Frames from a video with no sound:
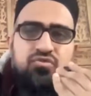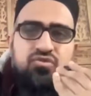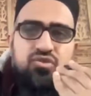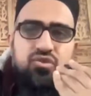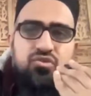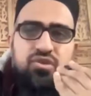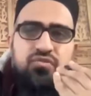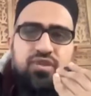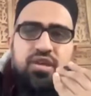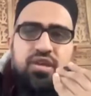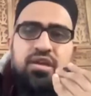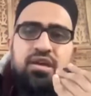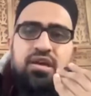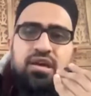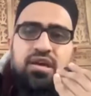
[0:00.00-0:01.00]
result of
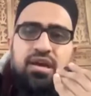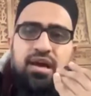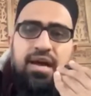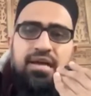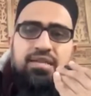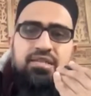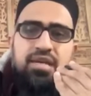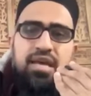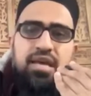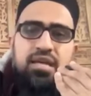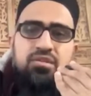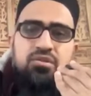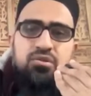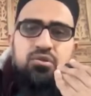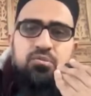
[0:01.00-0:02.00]
it, and they
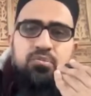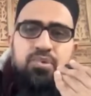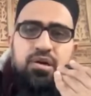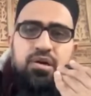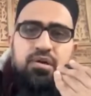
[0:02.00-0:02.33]
end up